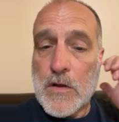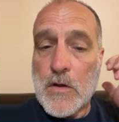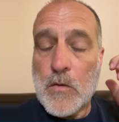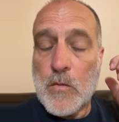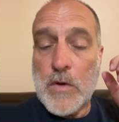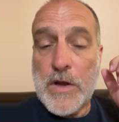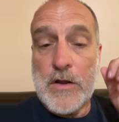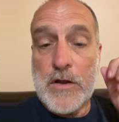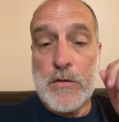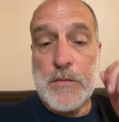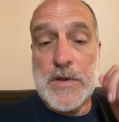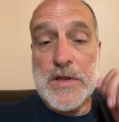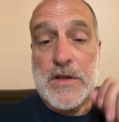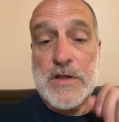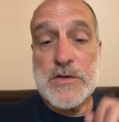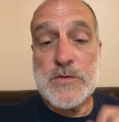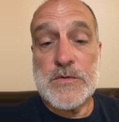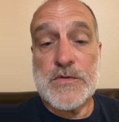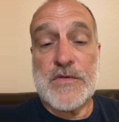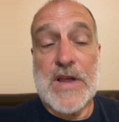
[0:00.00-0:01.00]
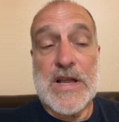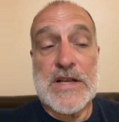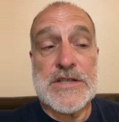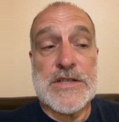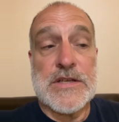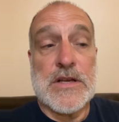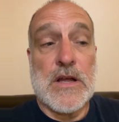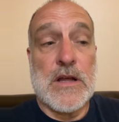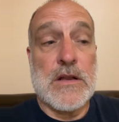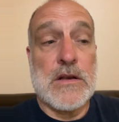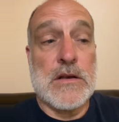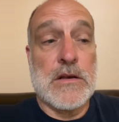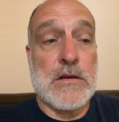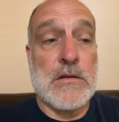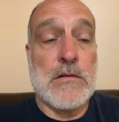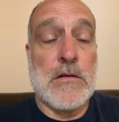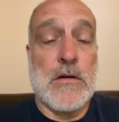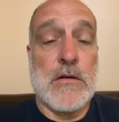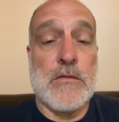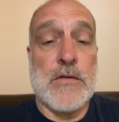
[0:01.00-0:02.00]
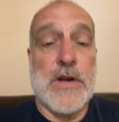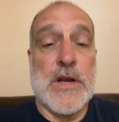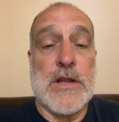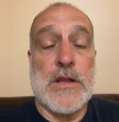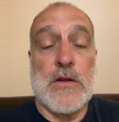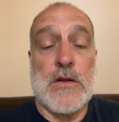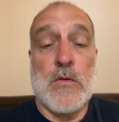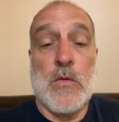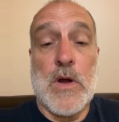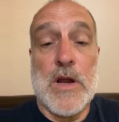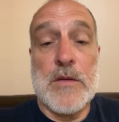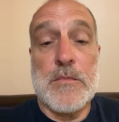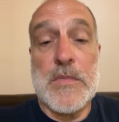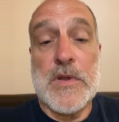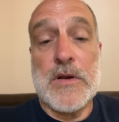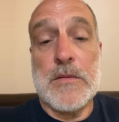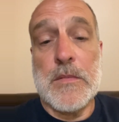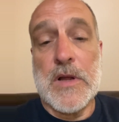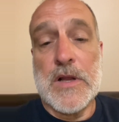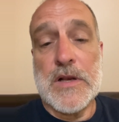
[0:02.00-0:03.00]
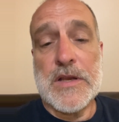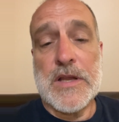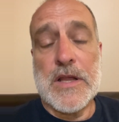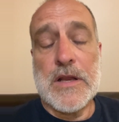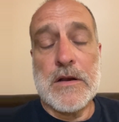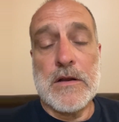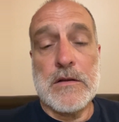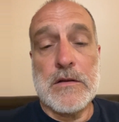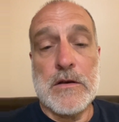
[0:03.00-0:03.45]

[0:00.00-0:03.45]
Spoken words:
Wyoming, because we've actually done already quite a bit of Montana.